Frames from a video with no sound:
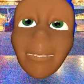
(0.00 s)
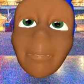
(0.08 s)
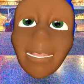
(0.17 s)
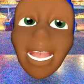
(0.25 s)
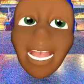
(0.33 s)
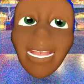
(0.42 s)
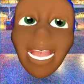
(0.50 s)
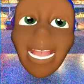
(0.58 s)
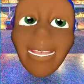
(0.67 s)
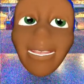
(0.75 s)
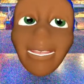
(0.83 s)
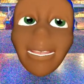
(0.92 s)
back.
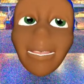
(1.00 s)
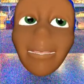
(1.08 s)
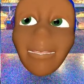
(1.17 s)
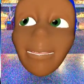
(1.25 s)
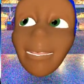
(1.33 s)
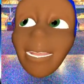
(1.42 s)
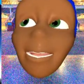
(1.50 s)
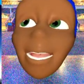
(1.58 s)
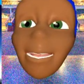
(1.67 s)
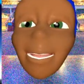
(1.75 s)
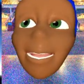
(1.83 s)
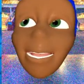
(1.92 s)
Actually, I didn't like that
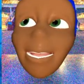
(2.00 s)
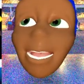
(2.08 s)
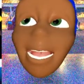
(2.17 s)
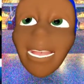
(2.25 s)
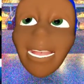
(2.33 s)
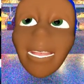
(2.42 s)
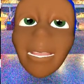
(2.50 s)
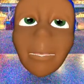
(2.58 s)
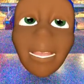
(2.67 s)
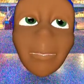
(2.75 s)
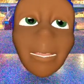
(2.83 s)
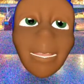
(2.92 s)
I did that. What I
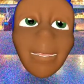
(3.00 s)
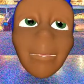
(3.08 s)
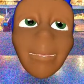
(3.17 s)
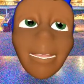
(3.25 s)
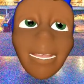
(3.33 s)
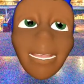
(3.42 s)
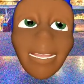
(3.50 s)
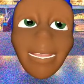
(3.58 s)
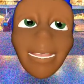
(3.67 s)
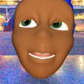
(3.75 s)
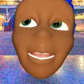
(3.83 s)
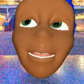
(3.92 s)
wanna do really is just
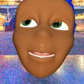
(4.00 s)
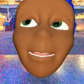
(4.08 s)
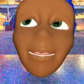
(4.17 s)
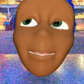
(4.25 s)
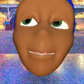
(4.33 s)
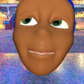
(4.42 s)
undo